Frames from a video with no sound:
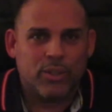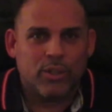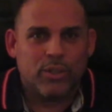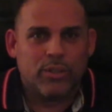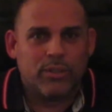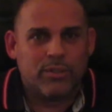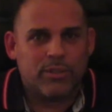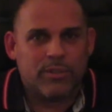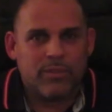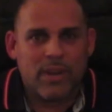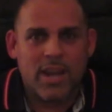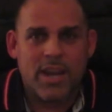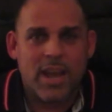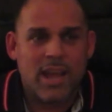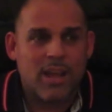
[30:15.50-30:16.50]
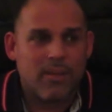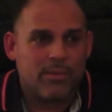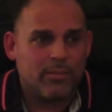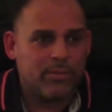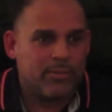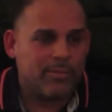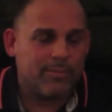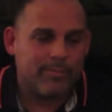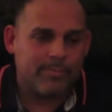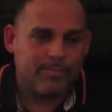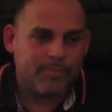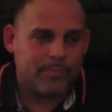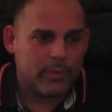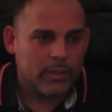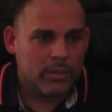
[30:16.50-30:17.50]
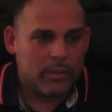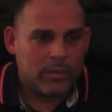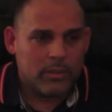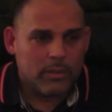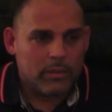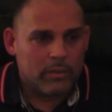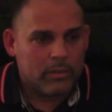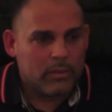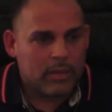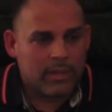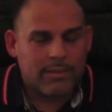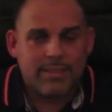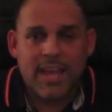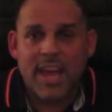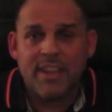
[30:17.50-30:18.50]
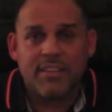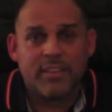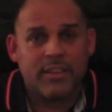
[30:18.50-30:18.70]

Because right now, as sad as